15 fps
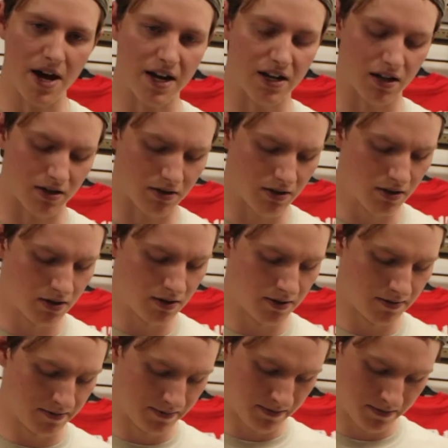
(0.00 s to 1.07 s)
back in.
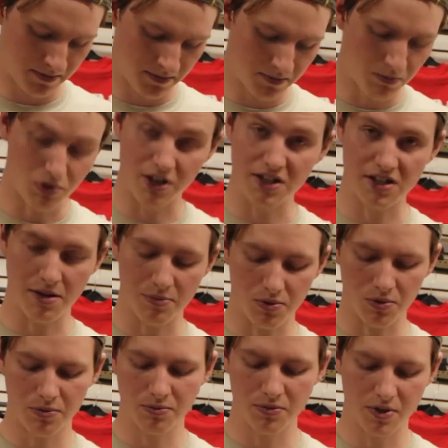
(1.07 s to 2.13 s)
pretty
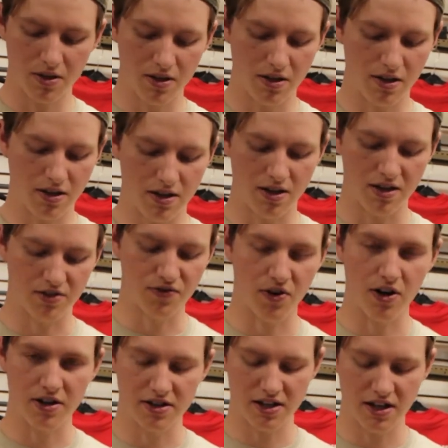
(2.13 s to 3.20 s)
simple as
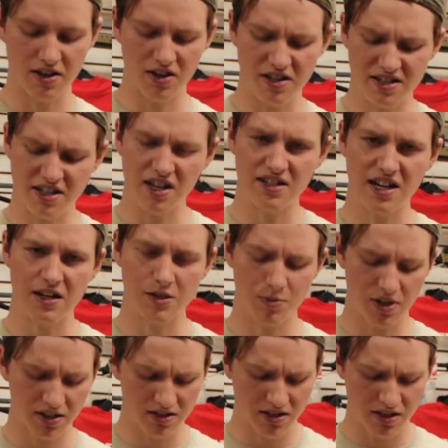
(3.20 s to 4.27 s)
far as it. This does have
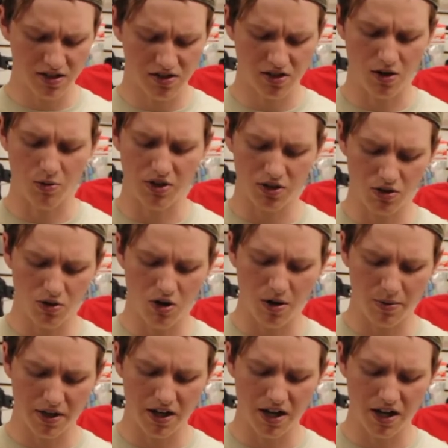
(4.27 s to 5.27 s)
springs in it, so when you do open